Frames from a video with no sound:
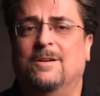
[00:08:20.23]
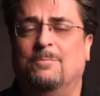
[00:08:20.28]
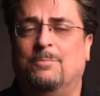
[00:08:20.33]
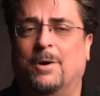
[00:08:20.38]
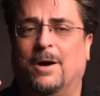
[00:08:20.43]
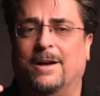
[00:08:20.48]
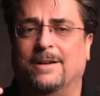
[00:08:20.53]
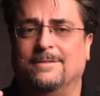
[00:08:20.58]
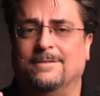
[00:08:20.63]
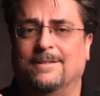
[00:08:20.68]

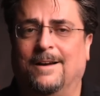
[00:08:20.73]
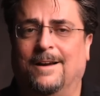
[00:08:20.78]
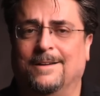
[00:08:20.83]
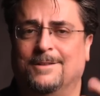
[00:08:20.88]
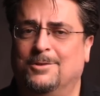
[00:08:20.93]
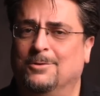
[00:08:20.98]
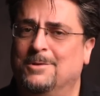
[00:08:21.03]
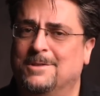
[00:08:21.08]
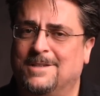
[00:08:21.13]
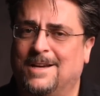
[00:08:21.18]
but uh,
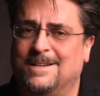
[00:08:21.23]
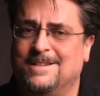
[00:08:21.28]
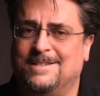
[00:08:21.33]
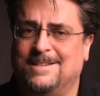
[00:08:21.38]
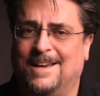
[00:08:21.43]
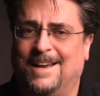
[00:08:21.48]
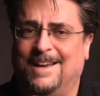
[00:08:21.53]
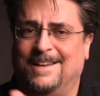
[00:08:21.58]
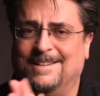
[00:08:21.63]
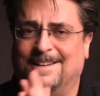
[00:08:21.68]
do as I
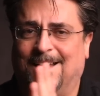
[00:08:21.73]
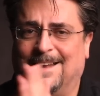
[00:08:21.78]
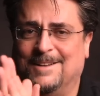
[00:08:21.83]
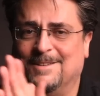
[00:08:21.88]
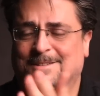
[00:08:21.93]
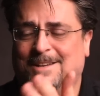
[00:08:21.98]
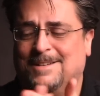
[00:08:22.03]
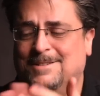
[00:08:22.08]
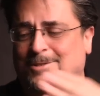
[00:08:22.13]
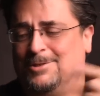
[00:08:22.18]
say, not
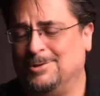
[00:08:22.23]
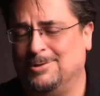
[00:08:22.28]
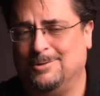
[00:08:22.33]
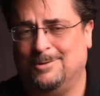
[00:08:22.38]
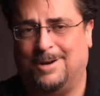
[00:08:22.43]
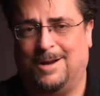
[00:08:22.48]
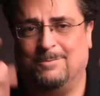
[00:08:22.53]
as I do.